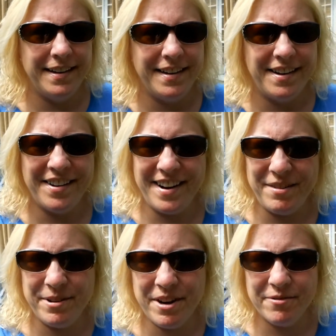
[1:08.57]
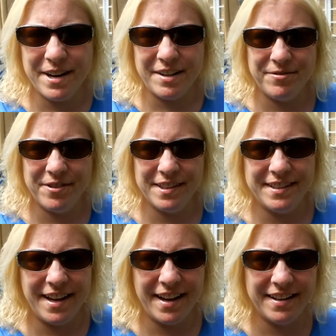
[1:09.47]
All right, we are ready for the
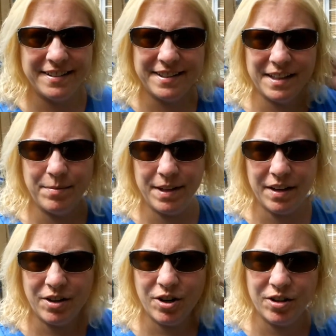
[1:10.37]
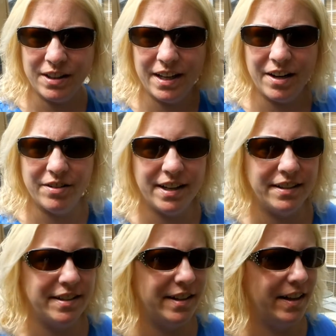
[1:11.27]
day. It's going to be a curly hair day
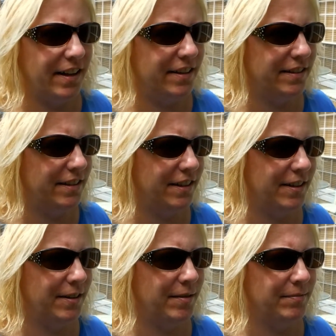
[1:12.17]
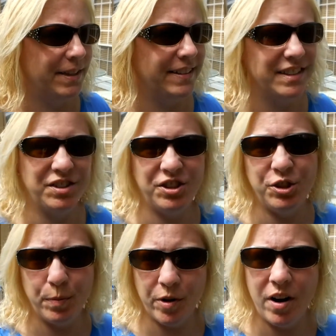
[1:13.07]
today because um, it's
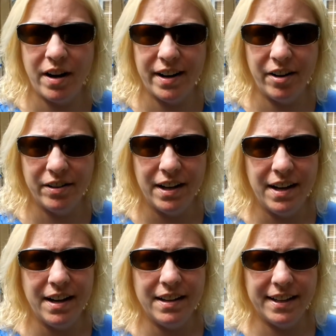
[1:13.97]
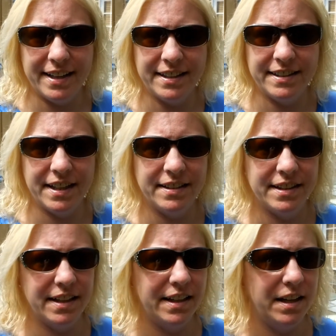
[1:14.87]
super hot out. Like I said, it's
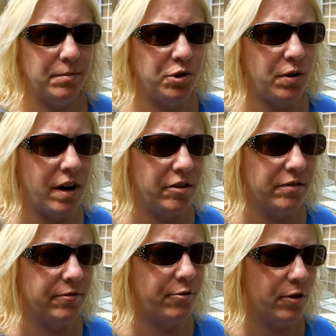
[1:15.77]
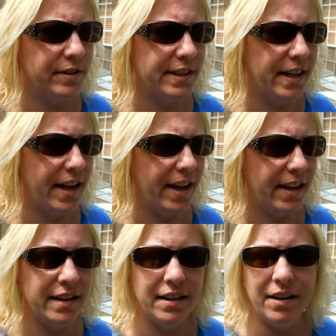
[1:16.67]
going to get up to 104
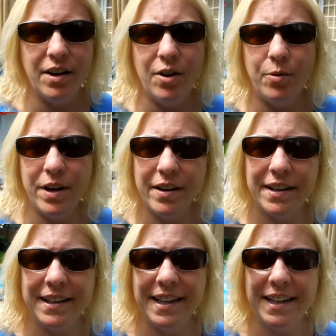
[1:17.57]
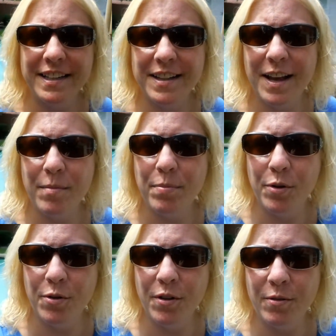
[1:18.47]
today. We are going to get into that
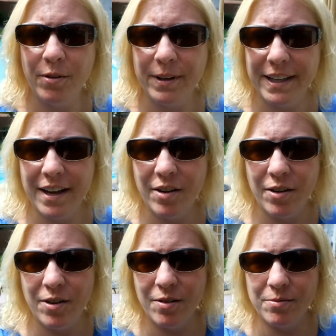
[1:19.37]
pool when we get home.